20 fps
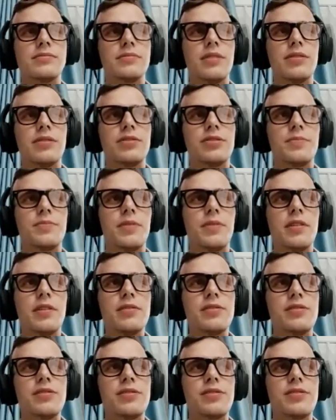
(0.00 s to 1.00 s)
I
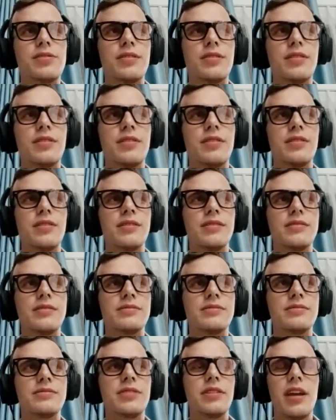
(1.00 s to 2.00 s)
suppose.
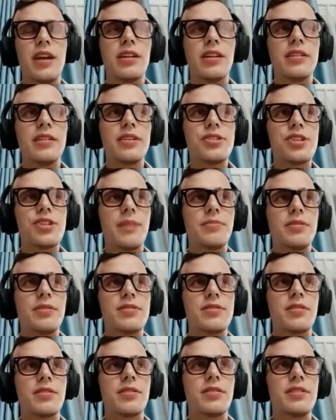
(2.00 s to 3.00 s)
Yeah. In the earlier
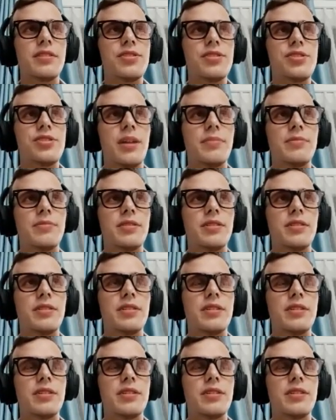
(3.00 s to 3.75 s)
chapters or in this chapter?